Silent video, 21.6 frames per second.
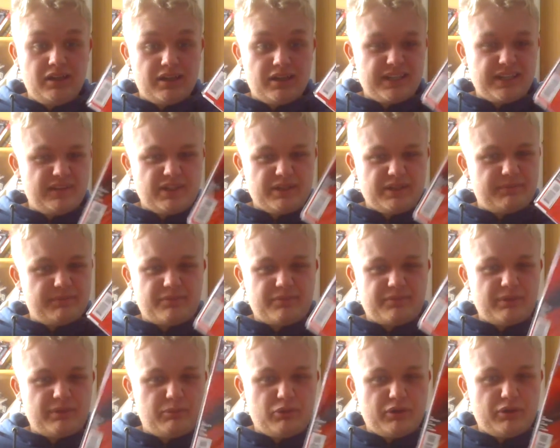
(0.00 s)
Give it a
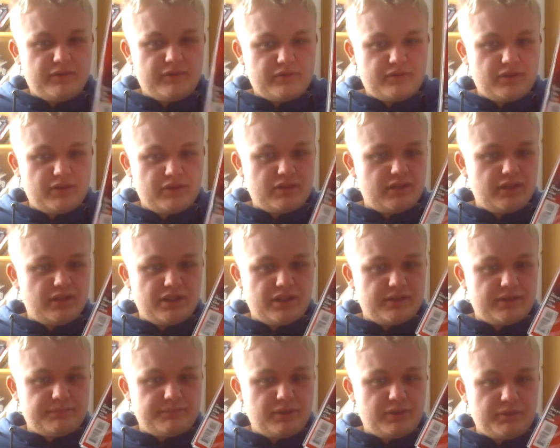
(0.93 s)

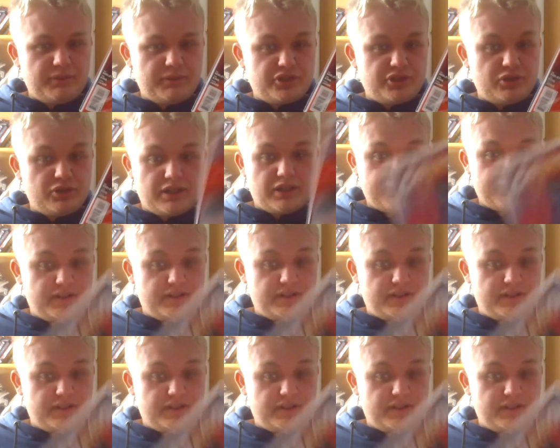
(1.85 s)
probably a 2 out of